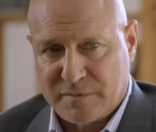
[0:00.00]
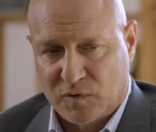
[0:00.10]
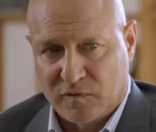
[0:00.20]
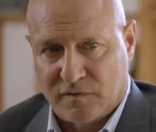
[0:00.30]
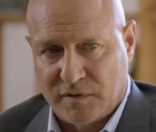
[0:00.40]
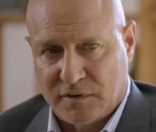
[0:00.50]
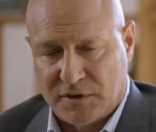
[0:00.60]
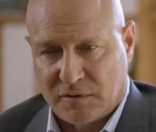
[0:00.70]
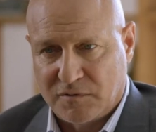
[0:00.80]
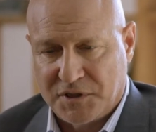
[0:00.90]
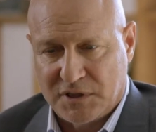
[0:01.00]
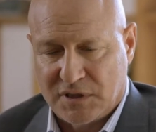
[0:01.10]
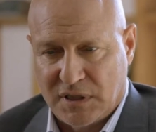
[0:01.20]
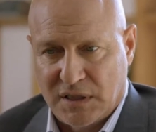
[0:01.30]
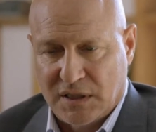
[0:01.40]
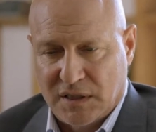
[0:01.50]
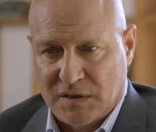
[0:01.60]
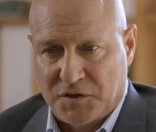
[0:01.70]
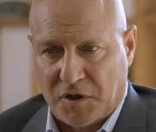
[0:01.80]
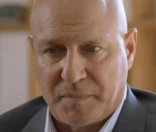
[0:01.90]
move yeah don't just
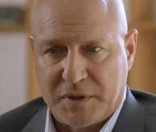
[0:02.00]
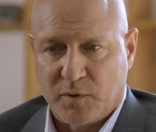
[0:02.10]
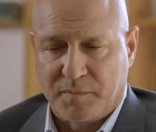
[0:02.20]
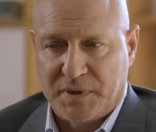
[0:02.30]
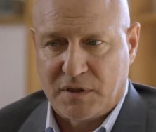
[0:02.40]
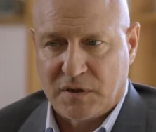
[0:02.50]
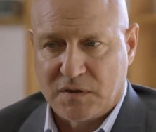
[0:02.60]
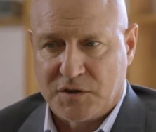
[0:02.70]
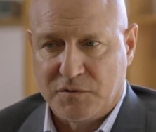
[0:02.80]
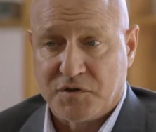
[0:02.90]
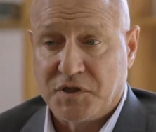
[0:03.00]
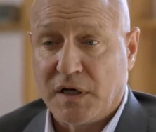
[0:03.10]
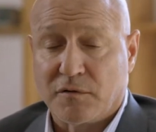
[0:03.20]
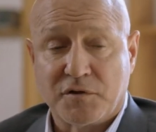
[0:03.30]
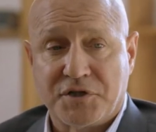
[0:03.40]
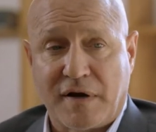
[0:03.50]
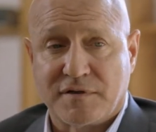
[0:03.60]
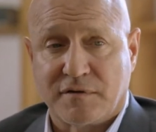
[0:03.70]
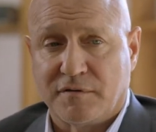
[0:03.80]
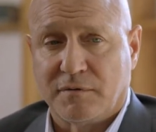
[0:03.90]
jump into it because you see other chefs
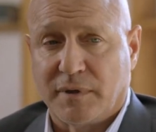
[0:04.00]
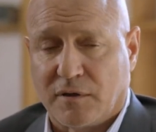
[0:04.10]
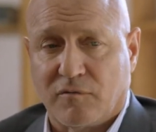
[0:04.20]
that are doing, other